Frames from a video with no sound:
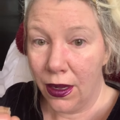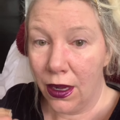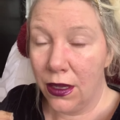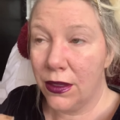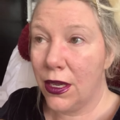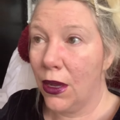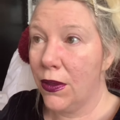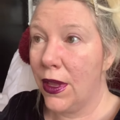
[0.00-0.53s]

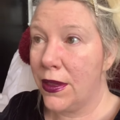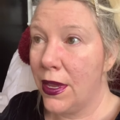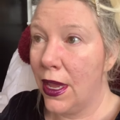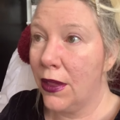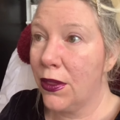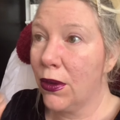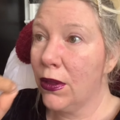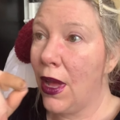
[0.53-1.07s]
until they
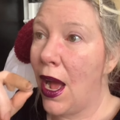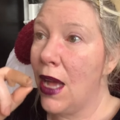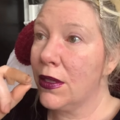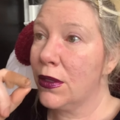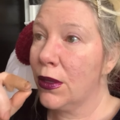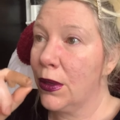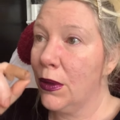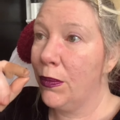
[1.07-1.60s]
take their
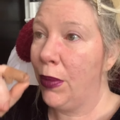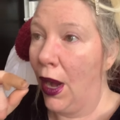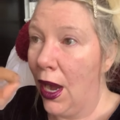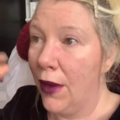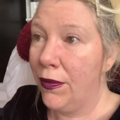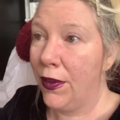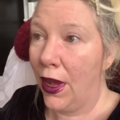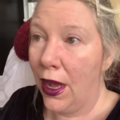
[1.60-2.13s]
last little
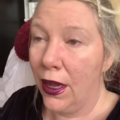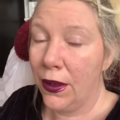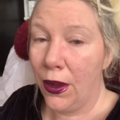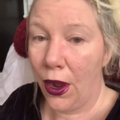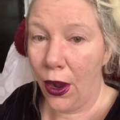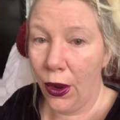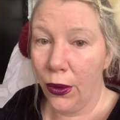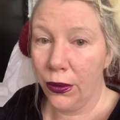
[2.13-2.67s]
puff and
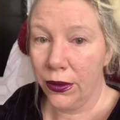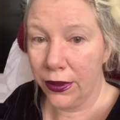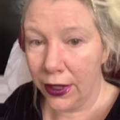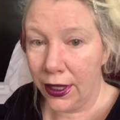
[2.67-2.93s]
OD.